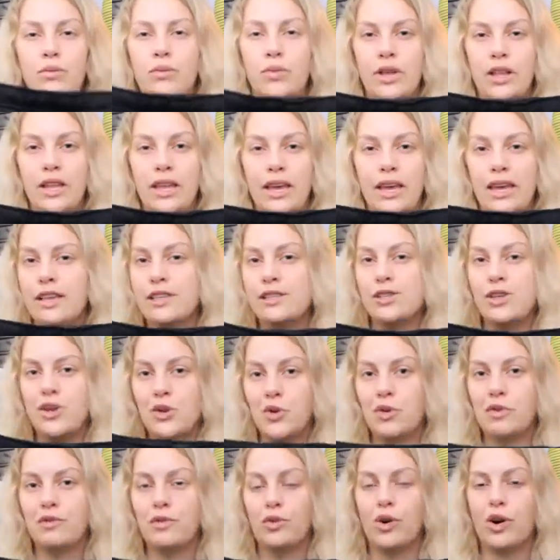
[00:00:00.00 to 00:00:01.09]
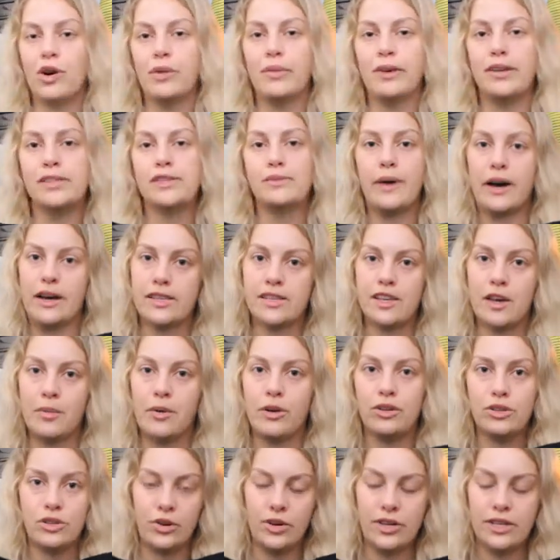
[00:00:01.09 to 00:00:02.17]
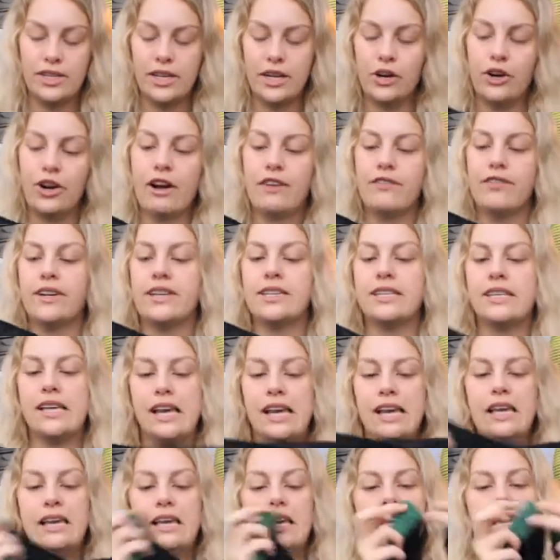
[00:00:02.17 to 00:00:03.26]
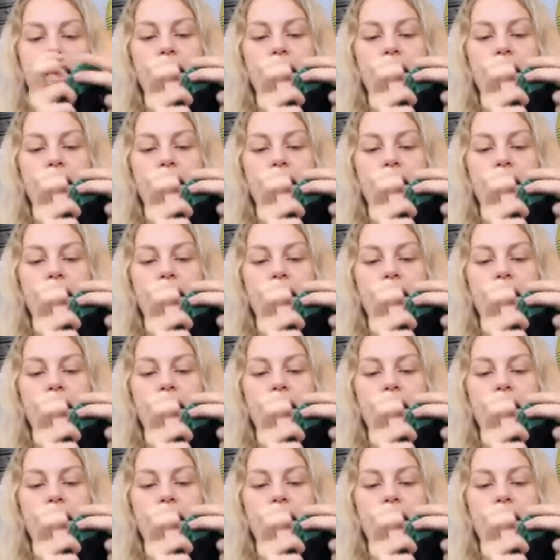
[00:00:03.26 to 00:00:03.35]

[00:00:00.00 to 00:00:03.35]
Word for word: really his uniform, is basketball shorts and a graphic tee.